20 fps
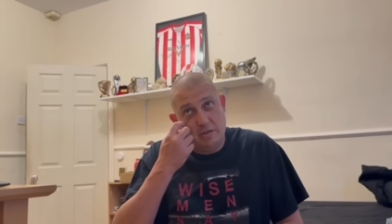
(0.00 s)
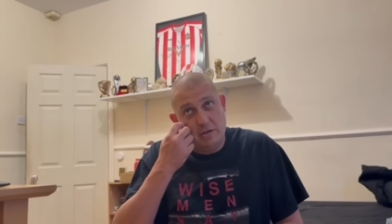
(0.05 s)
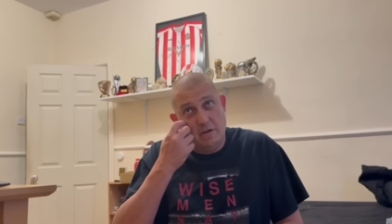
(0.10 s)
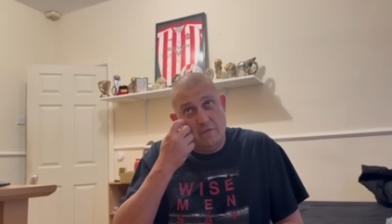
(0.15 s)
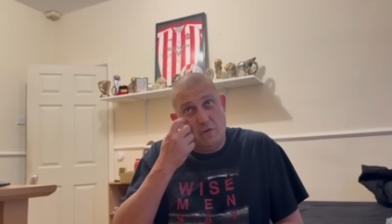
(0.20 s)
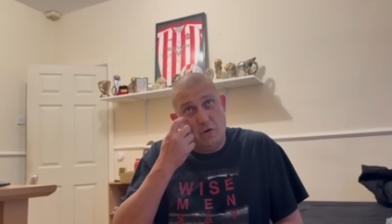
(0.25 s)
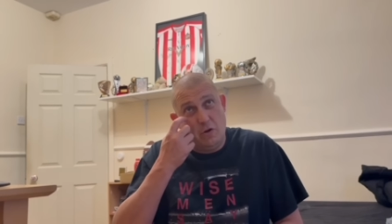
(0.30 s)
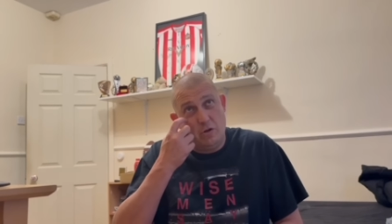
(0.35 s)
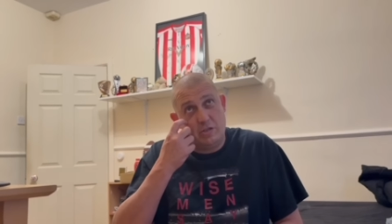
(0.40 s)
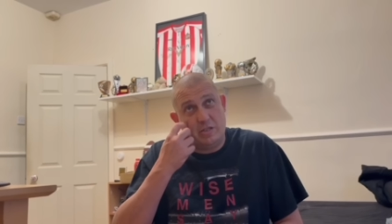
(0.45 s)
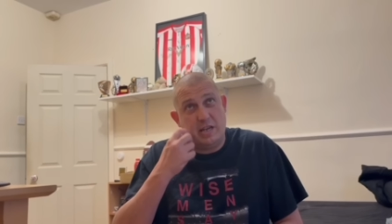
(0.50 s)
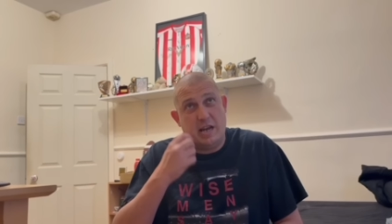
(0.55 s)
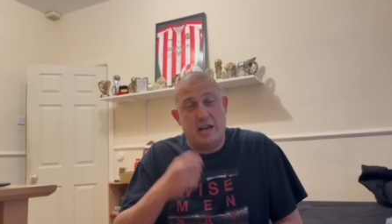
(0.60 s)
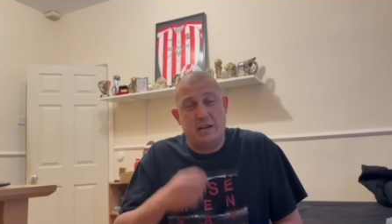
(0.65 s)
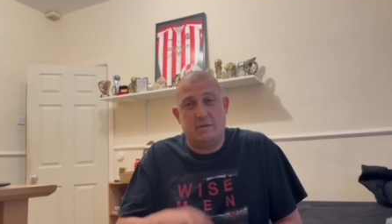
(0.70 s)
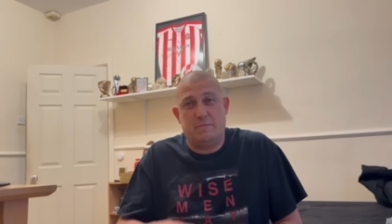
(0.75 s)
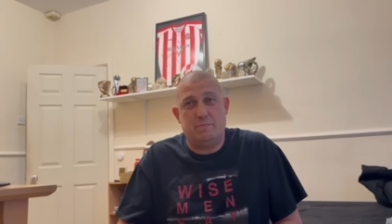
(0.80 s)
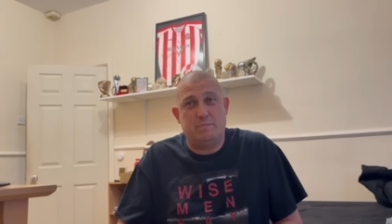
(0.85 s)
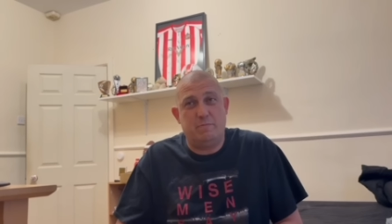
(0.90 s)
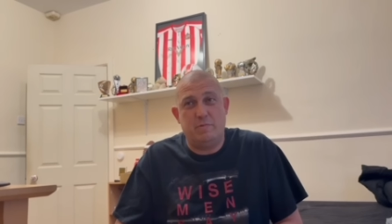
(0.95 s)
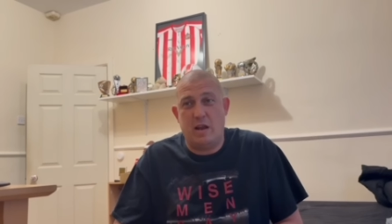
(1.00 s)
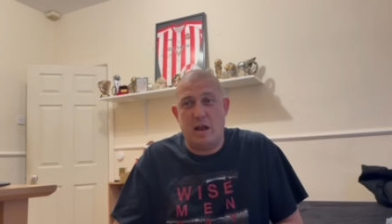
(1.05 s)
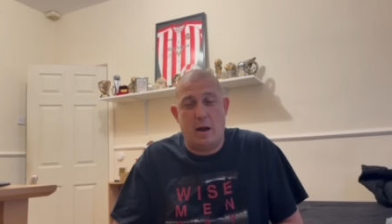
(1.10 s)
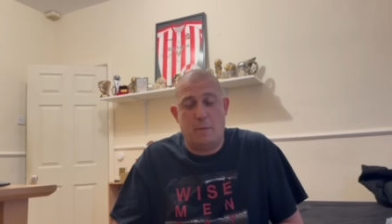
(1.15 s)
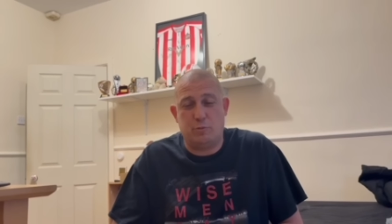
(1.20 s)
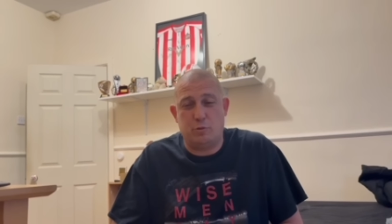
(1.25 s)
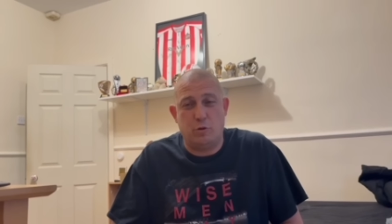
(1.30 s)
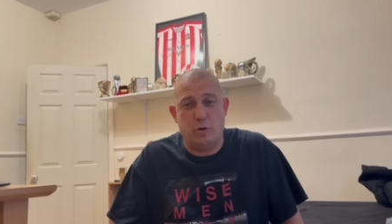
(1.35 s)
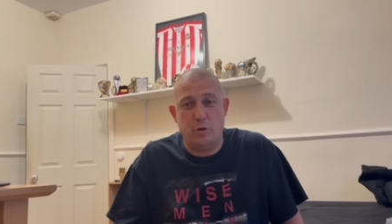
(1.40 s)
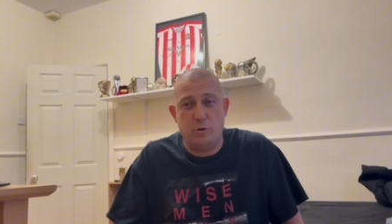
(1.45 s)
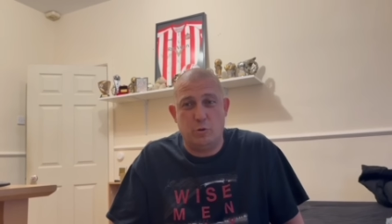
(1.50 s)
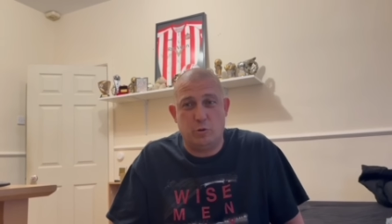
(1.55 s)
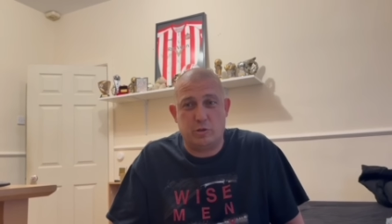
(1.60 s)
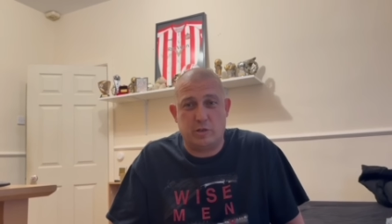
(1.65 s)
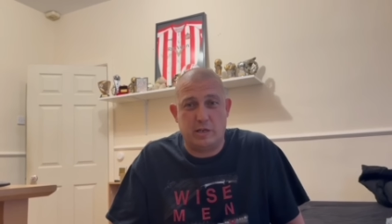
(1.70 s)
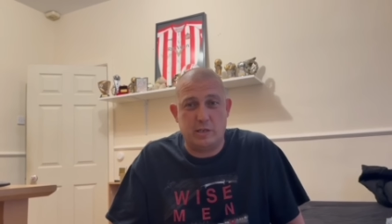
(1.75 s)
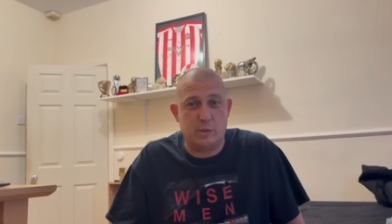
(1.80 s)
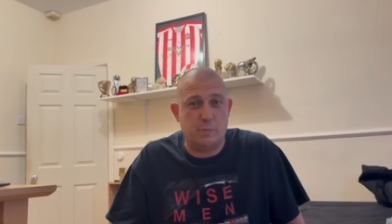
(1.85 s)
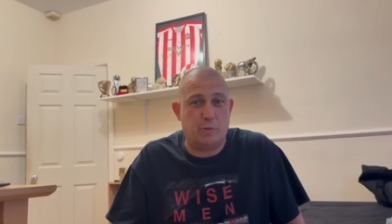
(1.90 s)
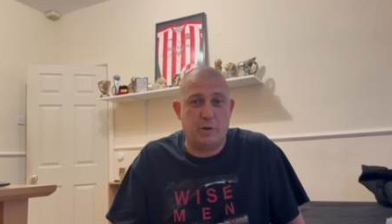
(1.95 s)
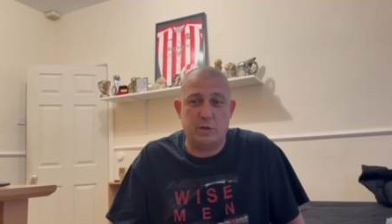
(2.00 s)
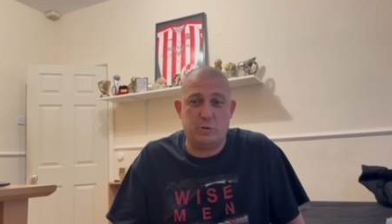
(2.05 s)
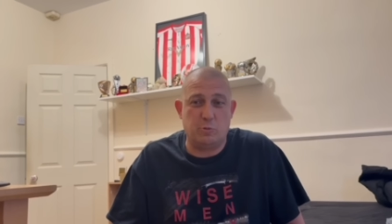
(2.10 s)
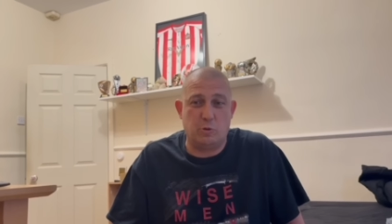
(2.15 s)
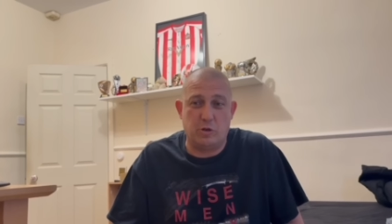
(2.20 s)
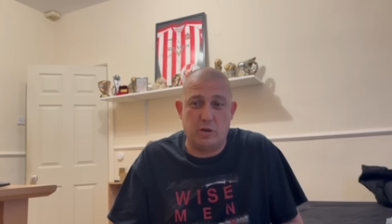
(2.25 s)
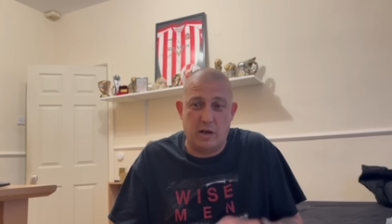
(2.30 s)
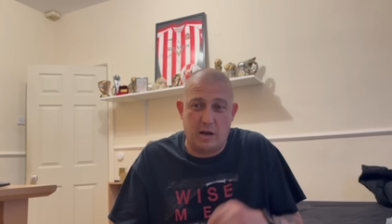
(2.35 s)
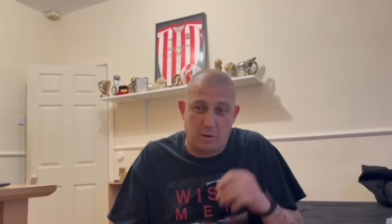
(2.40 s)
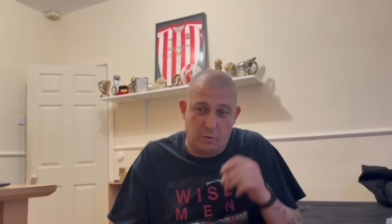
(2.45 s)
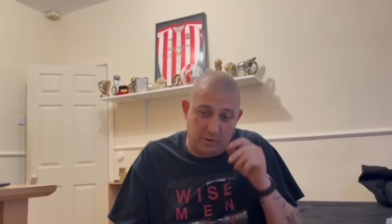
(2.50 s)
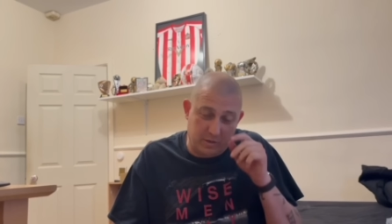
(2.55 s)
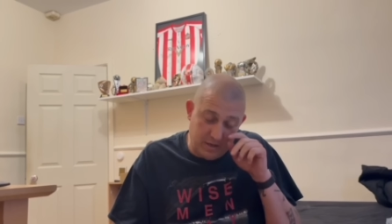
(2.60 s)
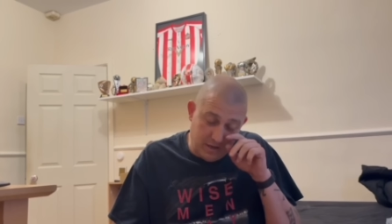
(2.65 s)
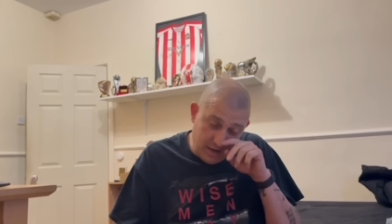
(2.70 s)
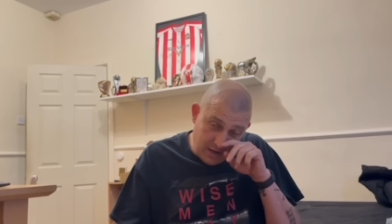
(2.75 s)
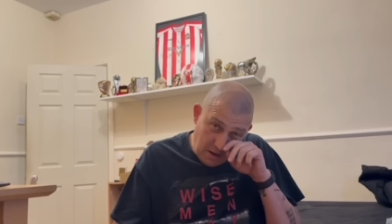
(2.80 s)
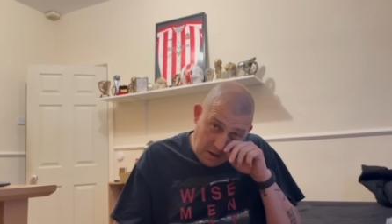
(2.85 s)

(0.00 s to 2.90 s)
have all said absolutely no chance, the police wouldn't allow it.